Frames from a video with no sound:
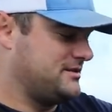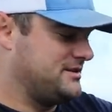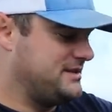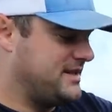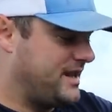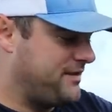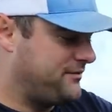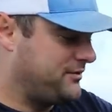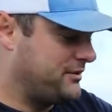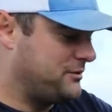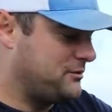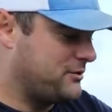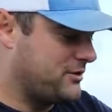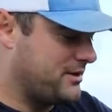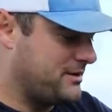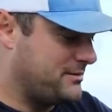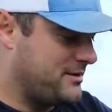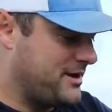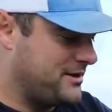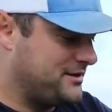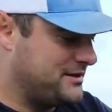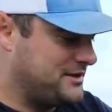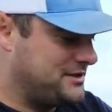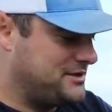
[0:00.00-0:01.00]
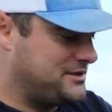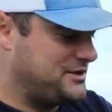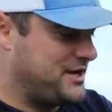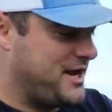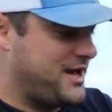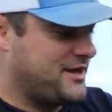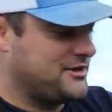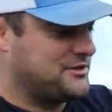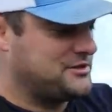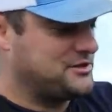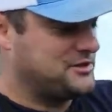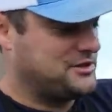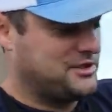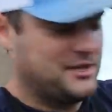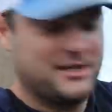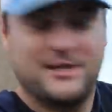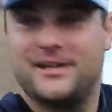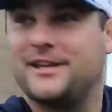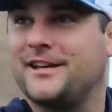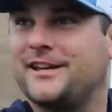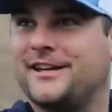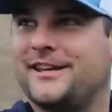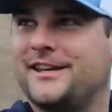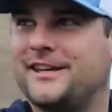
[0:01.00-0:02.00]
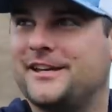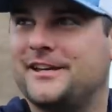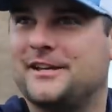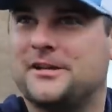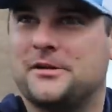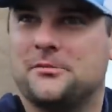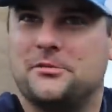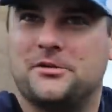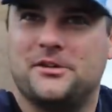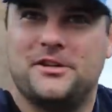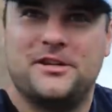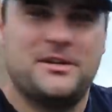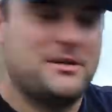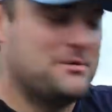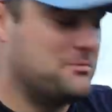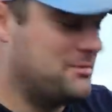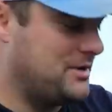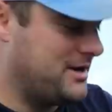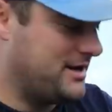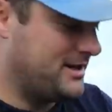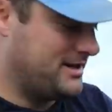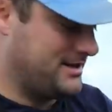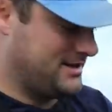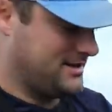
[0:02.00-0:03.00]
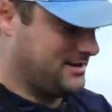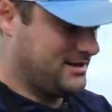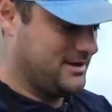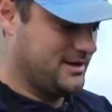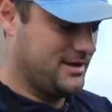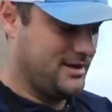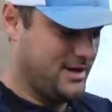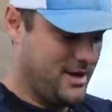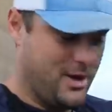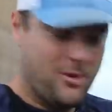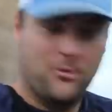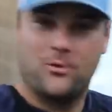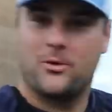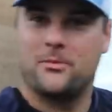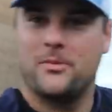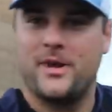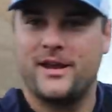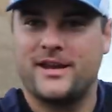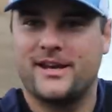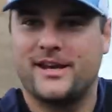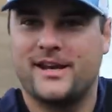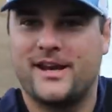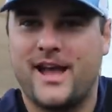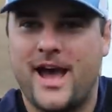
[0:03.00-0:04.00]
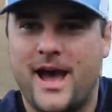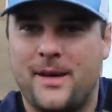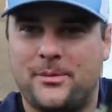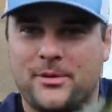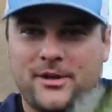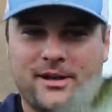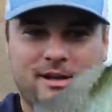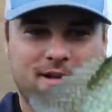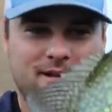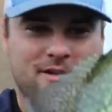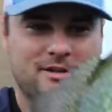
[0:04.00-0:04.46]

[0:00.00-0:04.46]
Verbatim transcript: definitely worried about this challenge getting completed, but we're making it happen.